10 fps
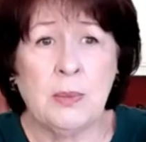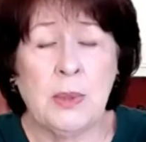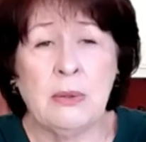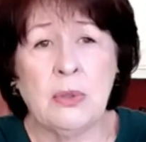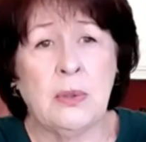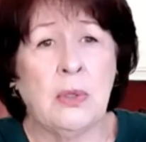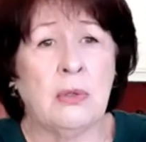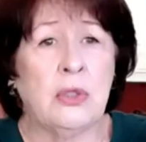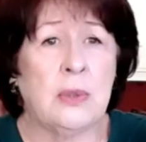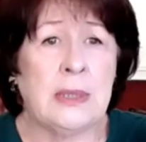we usually go
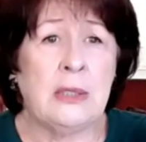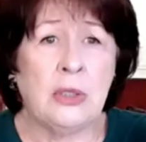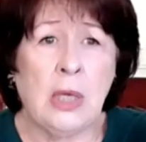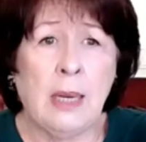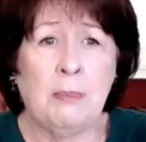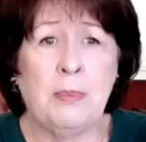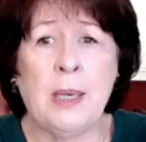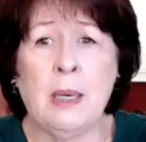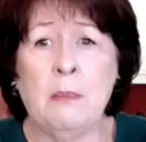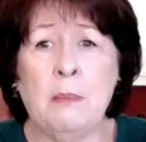to a tea shop,
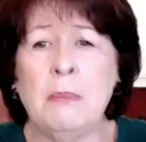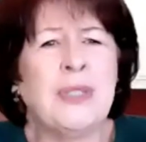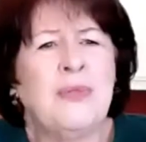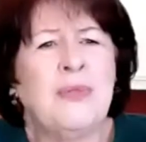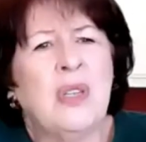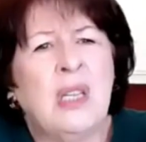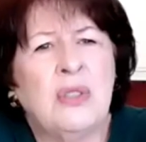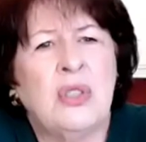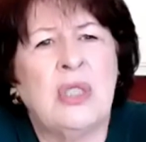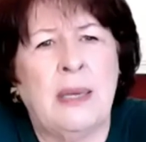mostly for
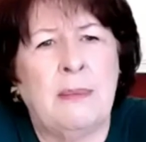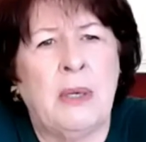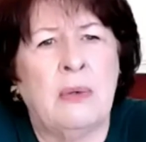lunchtime.